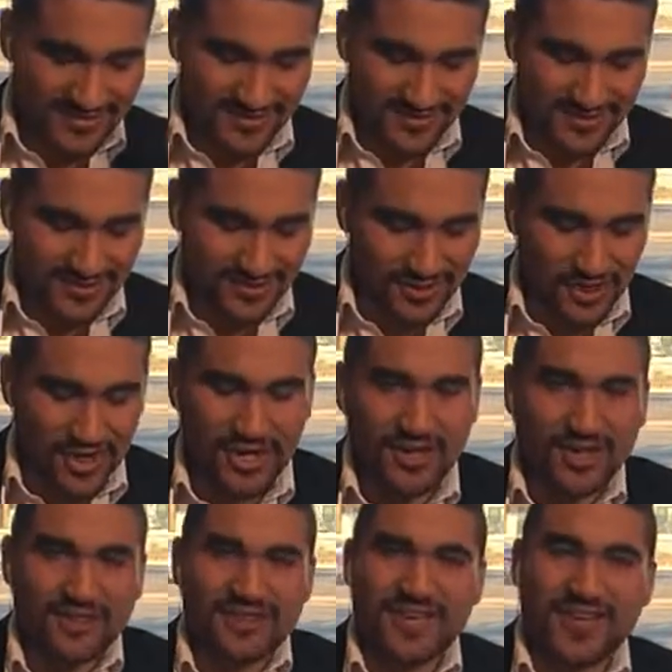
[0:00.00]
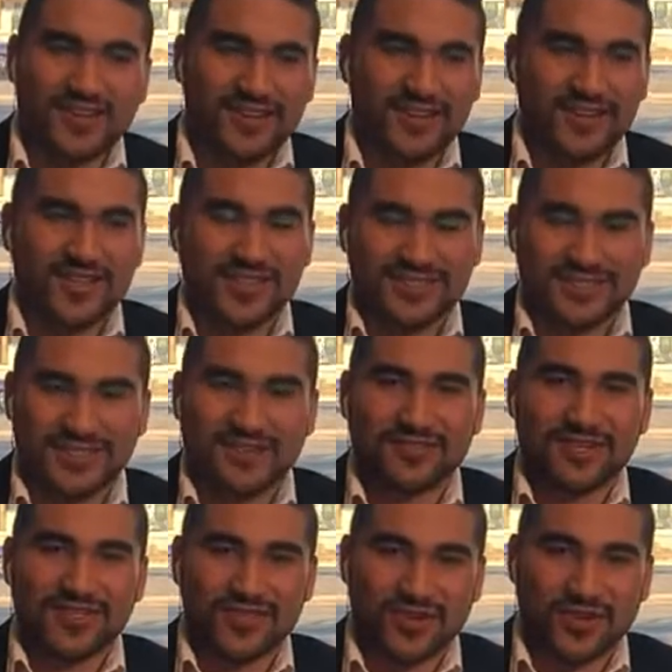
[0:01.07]
Dude, no, I love that. No, that's a
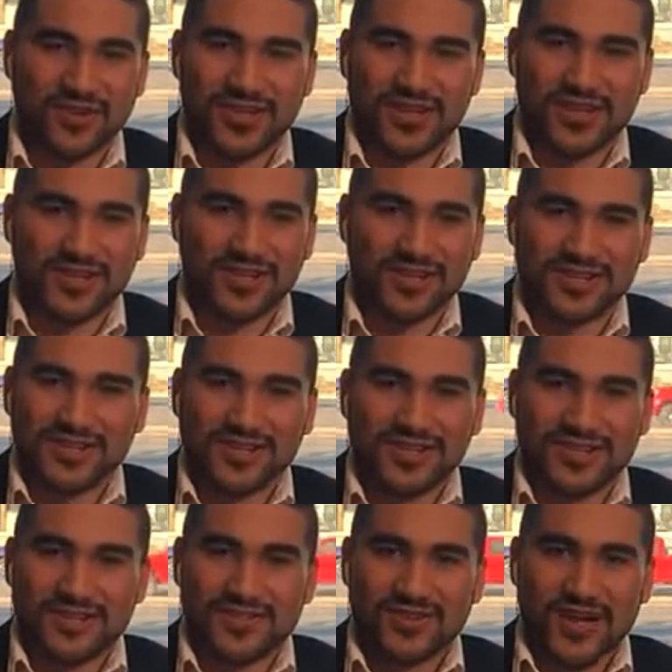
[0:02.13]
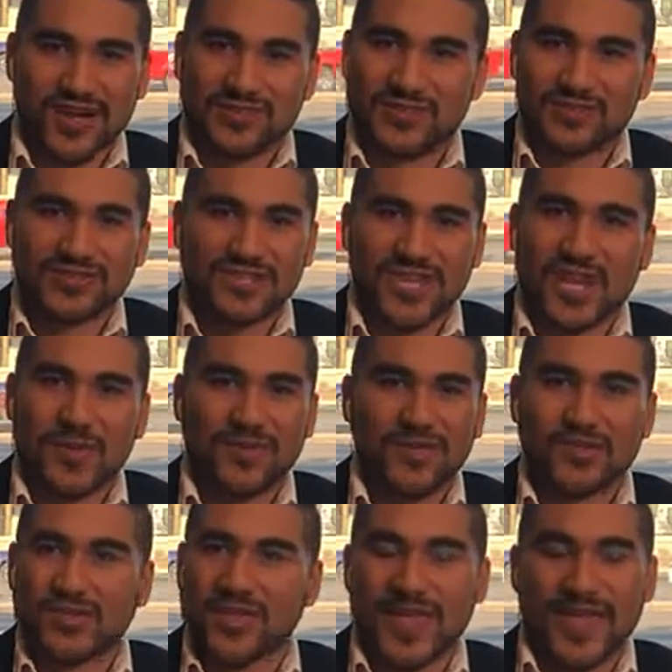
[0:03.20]
great story. And you have to stand up
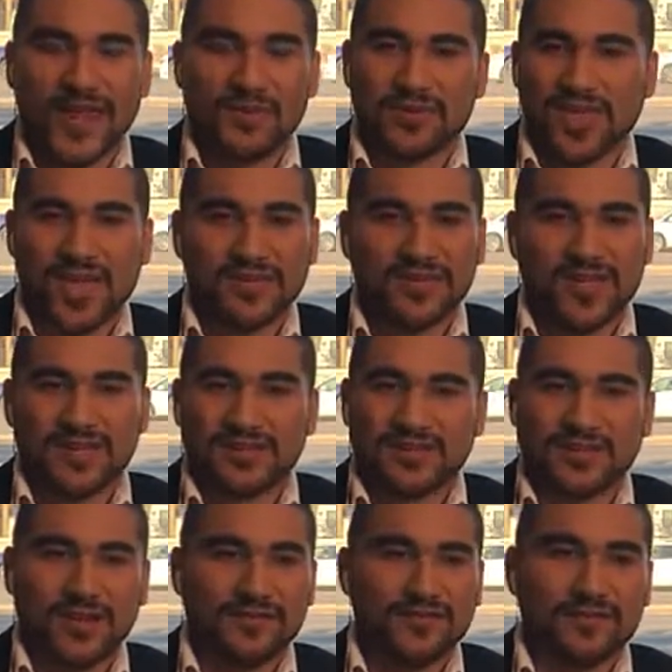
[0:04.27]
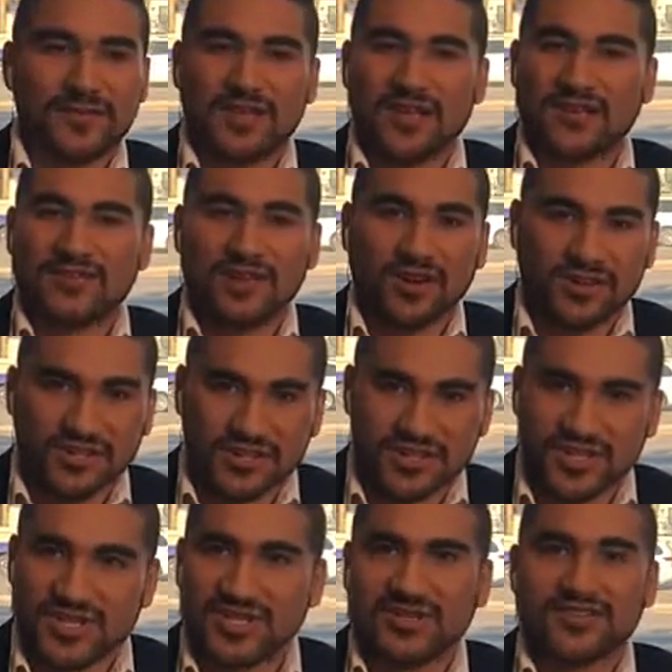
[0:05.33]
and do that every day, man. You have to be like, fuck this
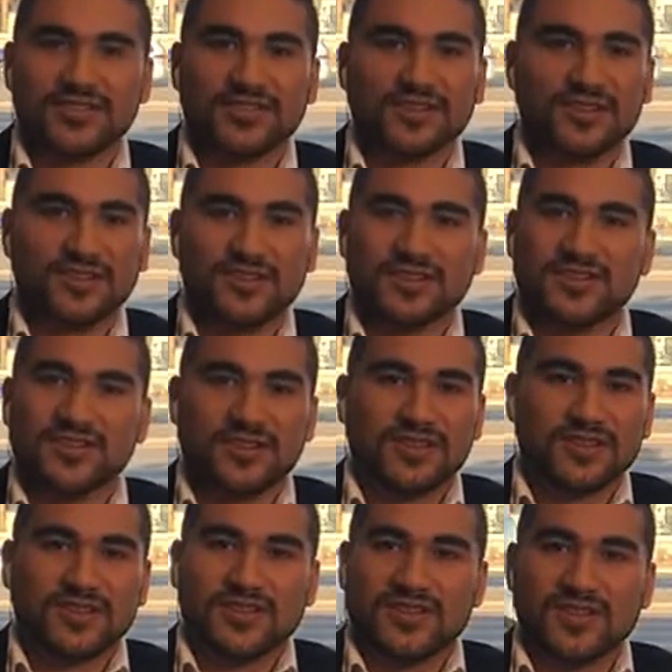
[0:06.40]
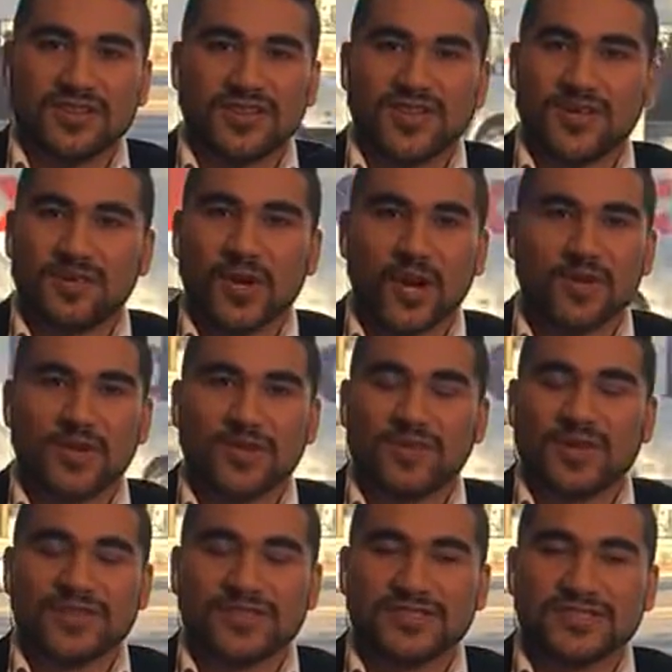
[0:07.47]
shit, and keep going,
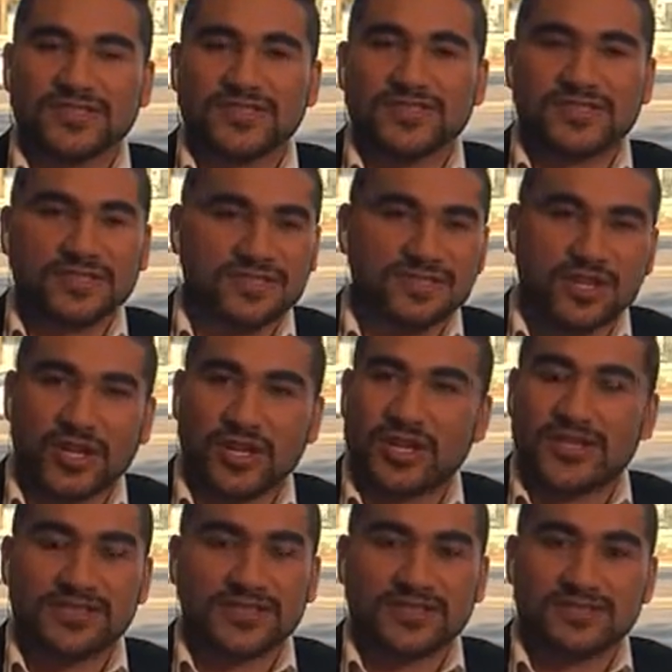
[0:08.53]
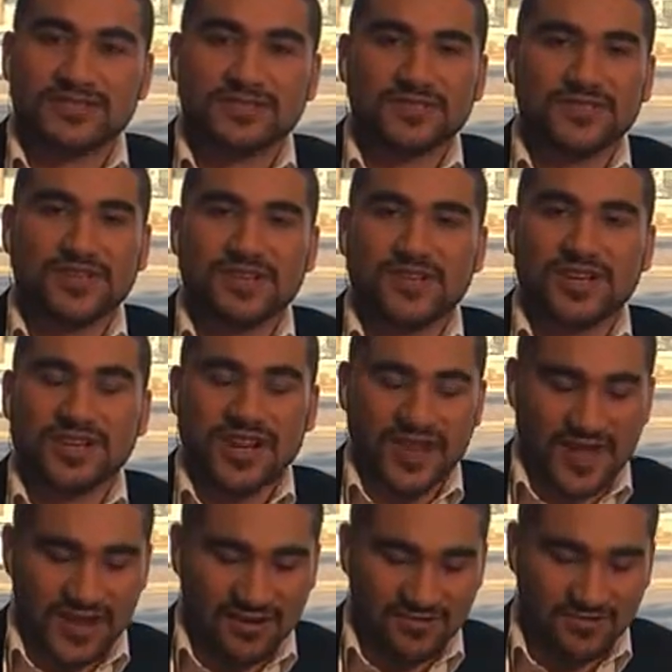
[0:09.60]
because it's not easy, And we
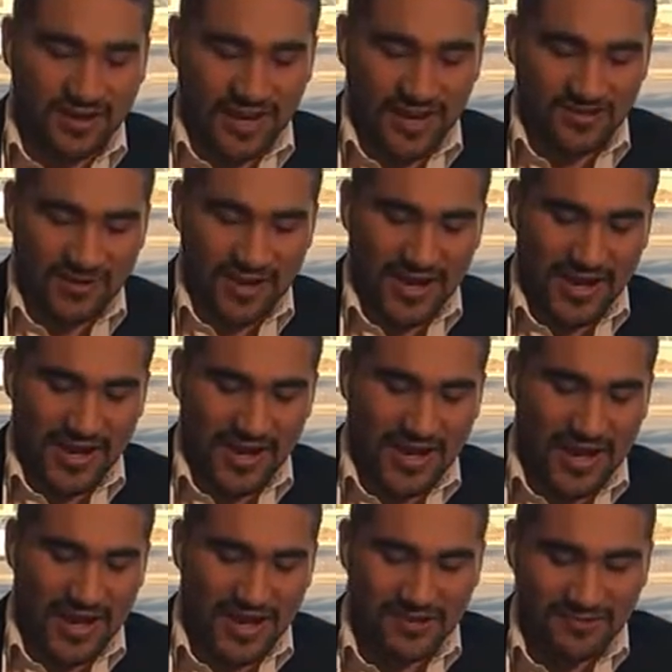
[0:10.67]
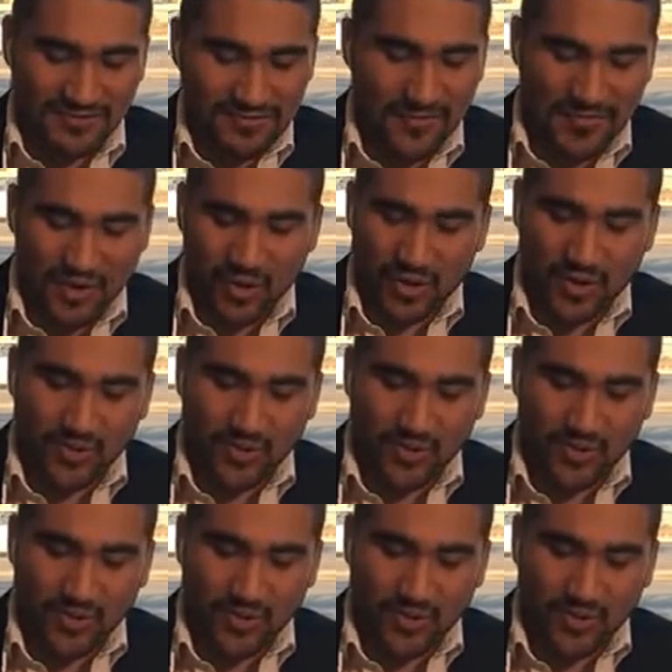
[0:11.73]
had a guy, I don't remember who he